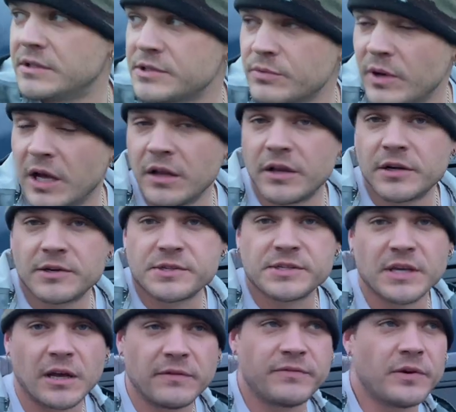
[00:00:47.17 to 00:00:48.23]
As well on our
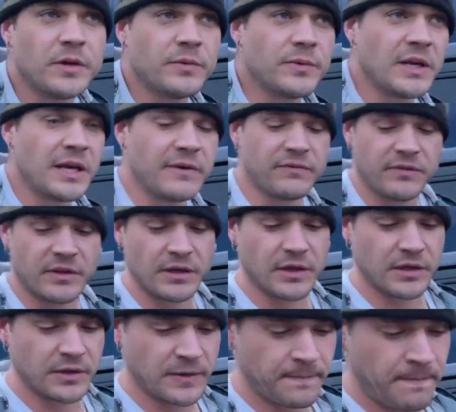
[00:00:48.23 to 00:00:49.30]
cell phone, we have the